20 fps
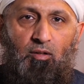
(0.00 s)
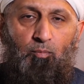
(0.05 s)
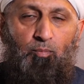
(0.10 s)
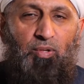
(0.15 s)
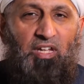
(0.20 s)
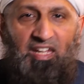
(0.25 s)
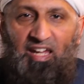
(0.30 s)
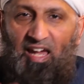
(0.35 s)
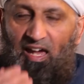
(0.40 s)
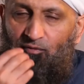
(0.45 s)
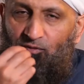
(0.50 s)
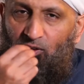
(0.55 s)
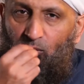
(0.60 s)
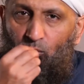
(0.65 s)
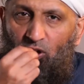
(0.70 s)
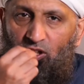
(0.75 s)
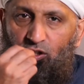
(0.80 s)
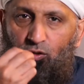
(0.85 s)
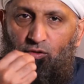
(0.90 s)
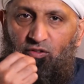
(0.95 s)
Be careful
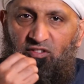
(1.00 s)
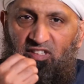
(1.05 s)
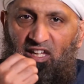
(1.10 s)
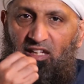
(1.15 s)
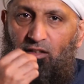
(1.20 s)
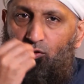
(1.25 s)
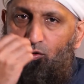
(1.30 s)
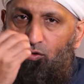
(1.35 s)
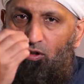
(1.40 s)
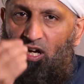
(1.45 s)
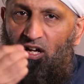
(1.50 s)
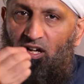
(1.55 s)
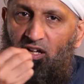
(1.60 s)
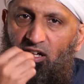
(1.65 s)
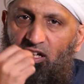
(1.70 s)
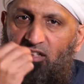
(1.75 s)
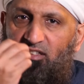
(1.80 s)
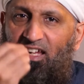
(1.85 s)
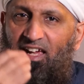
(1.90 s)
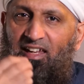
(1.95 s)
what you say. Do not
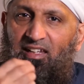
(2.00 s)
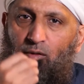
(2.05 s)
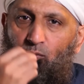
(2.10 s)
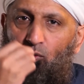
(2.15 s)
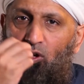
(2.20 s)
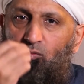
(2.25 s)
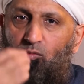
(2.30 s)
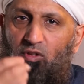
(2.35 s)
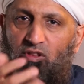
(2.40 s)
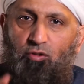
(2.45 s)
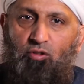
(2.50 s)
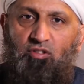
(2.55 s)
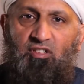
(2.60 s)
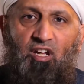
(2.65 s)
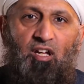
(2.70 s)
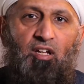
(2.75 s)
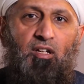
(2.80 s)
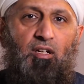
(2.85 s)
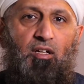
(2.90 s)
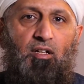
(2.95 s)
hurt anyone with your
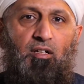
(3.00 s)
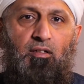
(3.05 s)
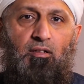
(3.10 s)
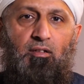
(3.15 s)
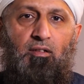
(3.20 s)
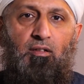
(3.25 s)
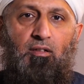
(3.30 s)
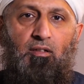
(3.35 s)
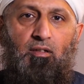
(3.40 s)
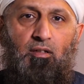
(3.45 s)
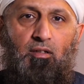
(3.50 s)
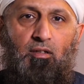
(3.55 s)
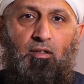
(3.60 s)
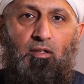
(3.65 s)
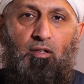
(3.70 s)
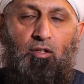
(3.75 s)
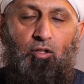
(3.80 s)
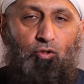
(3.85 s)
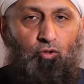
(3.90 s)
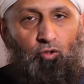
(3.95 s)
tongue.
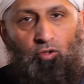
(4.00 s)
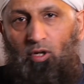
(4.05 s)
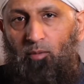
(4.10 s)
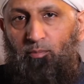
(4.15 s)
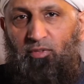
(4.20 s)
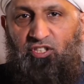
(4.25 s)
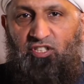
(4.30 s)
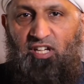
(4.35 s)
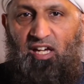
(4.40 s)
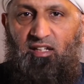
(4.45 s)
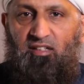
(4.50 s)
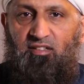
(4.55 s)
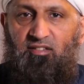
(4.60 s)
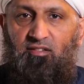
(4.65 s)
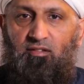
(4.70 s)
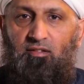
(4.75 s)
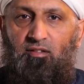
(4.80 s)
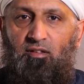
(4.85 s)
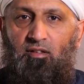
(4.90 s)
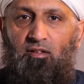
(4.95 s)
Do not be
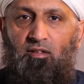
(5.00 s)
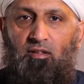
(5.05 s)
jealous.